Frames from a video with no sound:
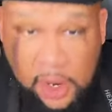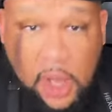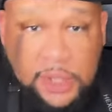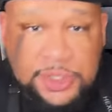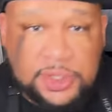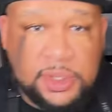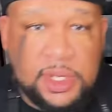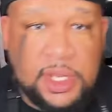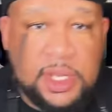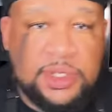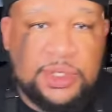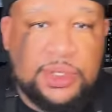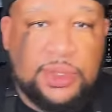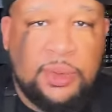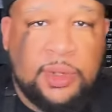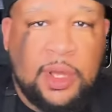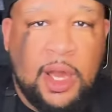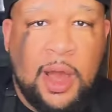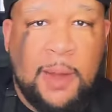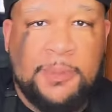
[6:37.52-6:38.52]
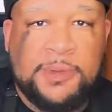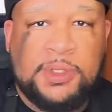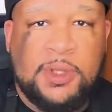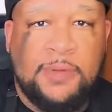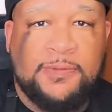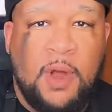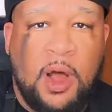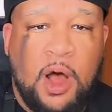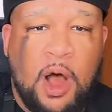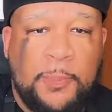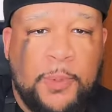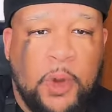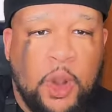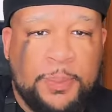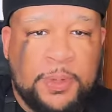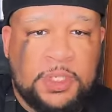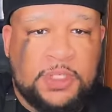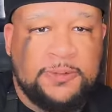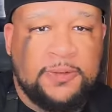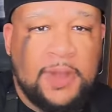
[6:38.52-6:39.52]
You can also need two cups of
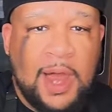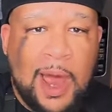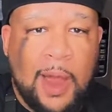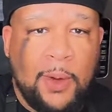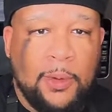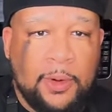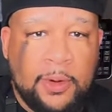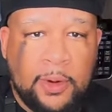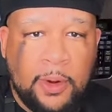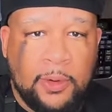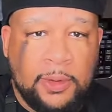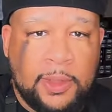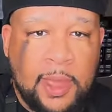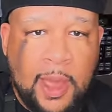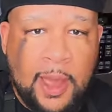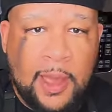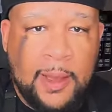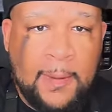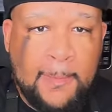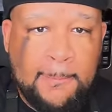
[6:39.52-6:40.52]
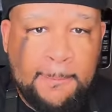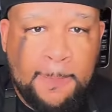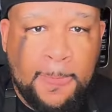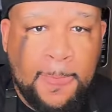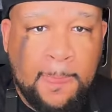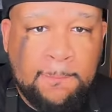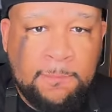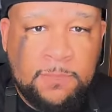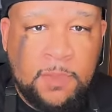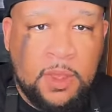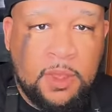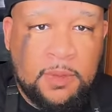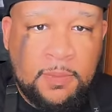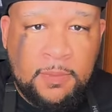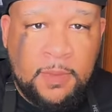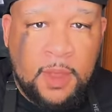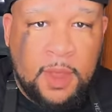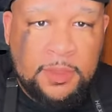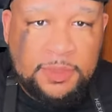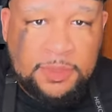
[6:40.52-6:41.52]
all-purpose flour. Okay.
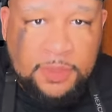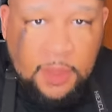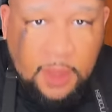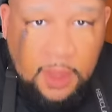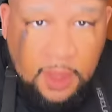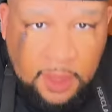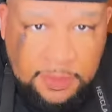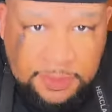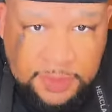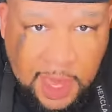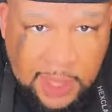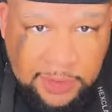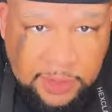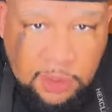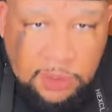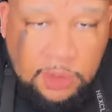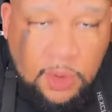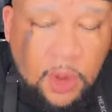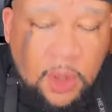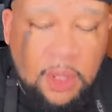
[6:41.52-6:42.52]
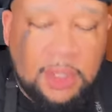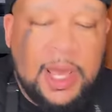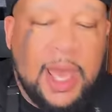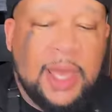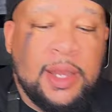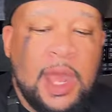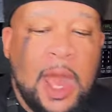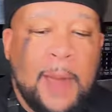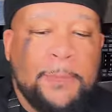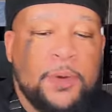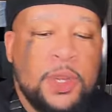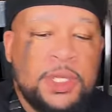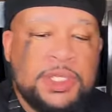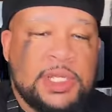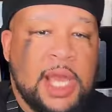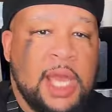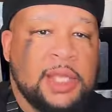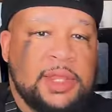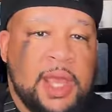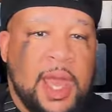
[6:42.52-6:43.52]
Thank you, loyal lady. I
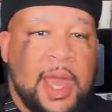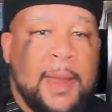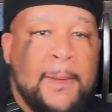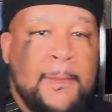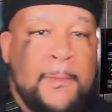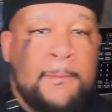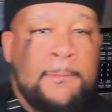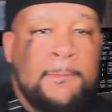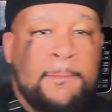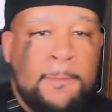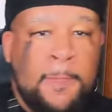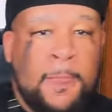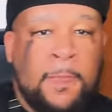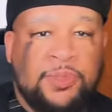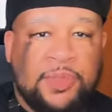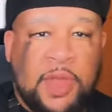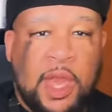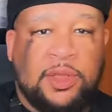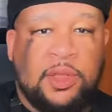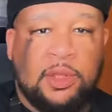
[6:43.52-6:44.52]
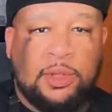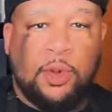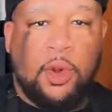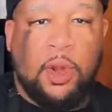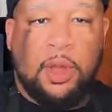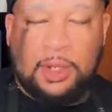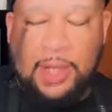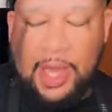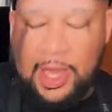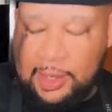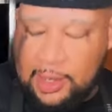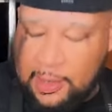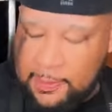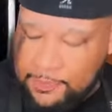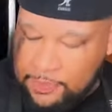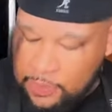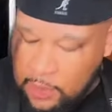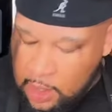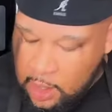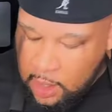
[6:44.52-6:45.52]
appreciate that. Thank you, loyal
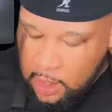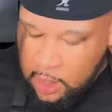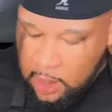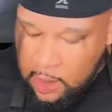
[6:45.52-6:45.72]
lady.